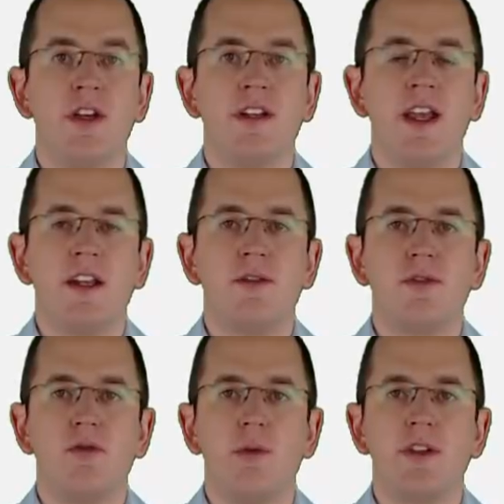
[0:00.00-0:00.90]
using
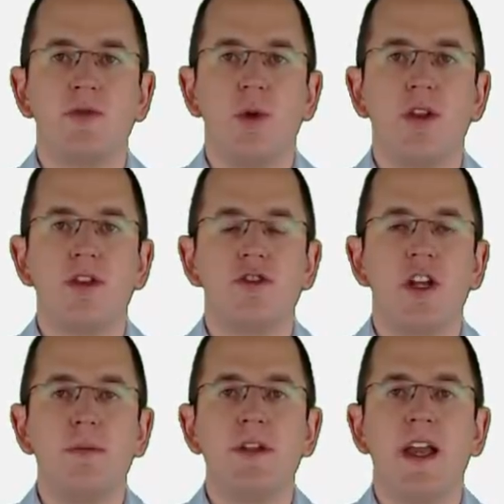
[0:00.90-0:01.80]
native queries with
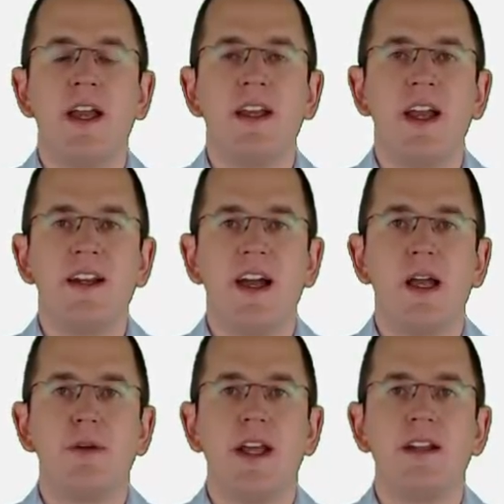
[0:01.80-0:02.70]
JPA and
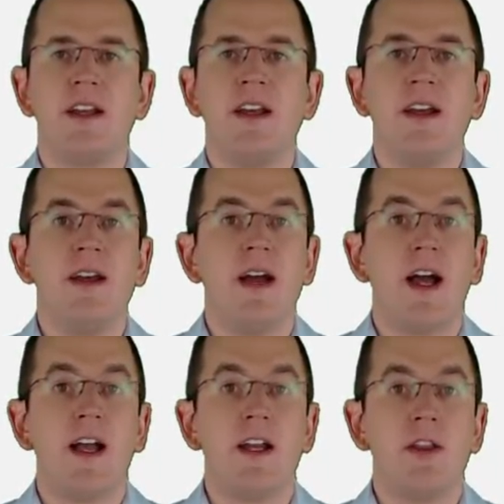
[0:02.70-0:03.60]
Hibernate.
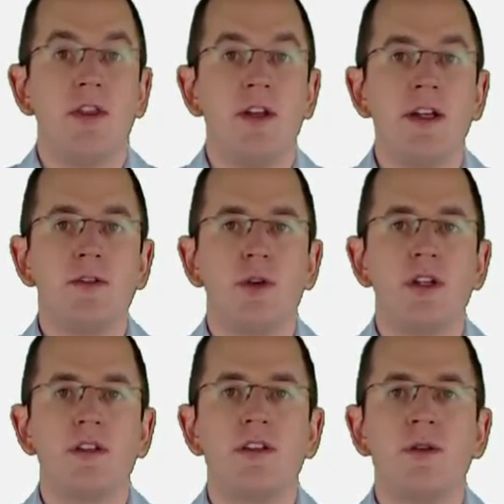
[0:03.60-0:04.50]
I'll add the link to
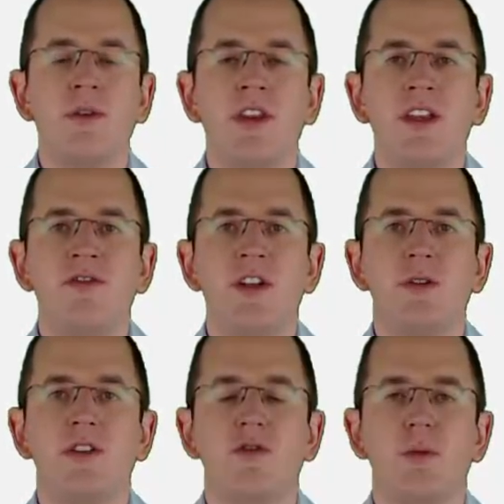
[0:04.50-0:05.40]
it to the
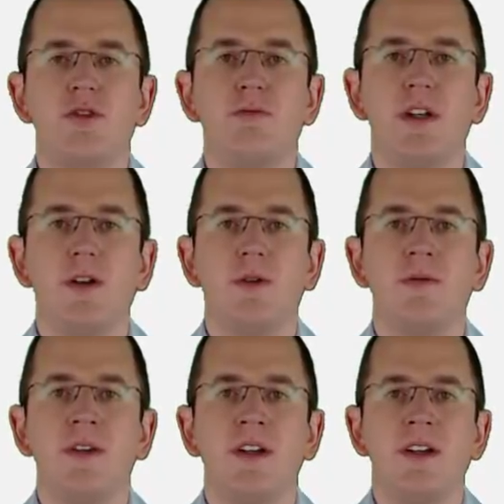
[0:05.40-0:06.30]
video description below.
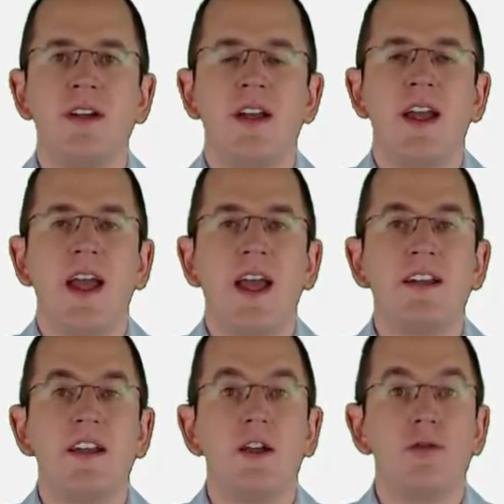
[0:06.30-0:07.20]

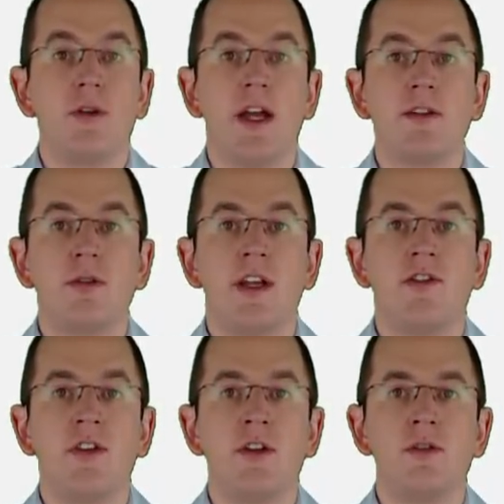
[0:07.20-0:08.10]
And if you liked
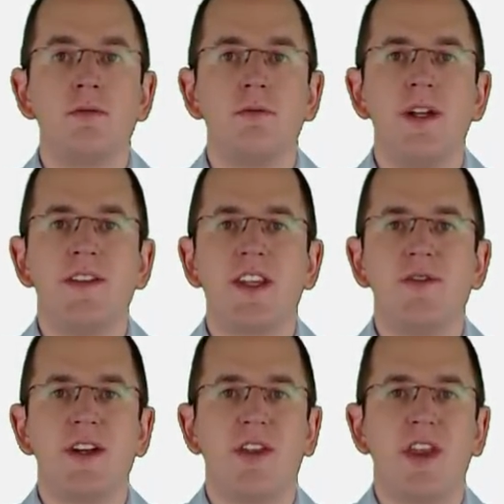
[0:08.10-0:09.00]
today's video, please
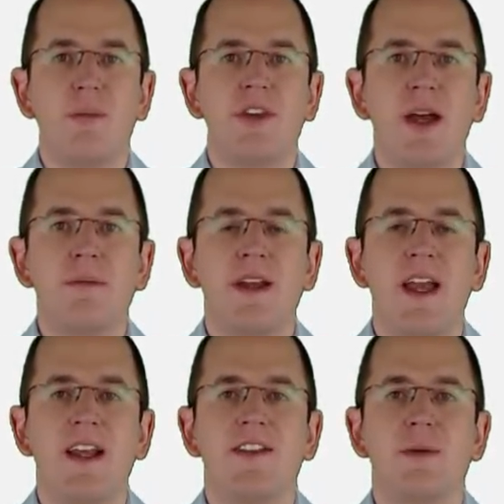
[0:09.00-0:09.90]
give it a thumbs up
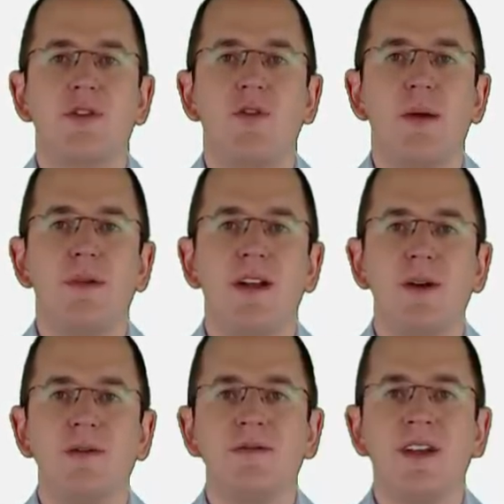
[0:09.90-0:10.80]
and subscribe
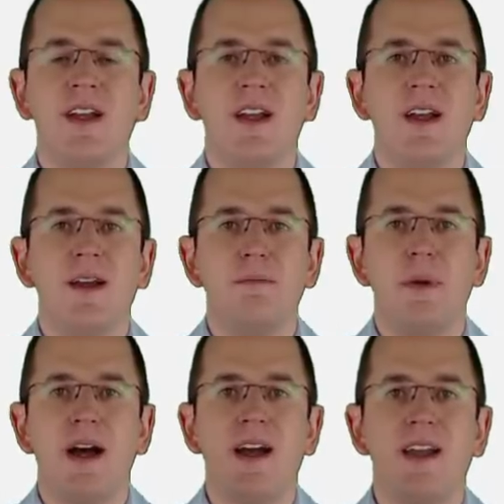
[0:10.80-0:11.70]
below.
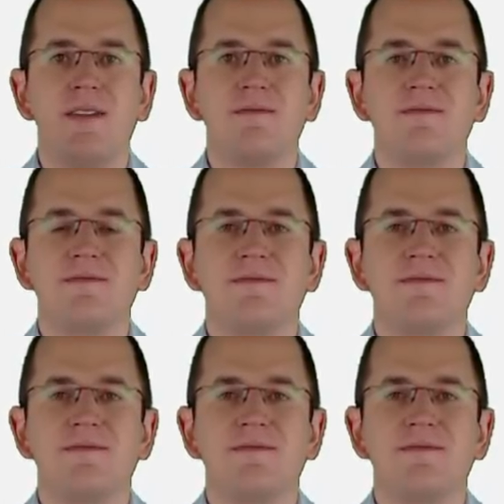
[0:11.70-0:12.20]
Bye!